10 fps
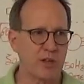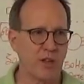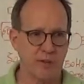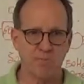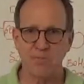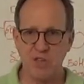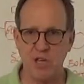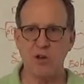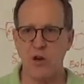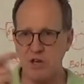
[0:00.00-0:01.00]
like,
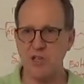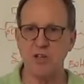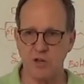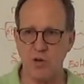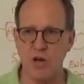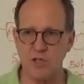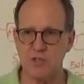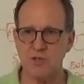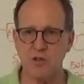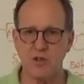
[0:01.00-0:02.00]
get your idea
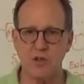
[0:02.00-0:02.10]
across.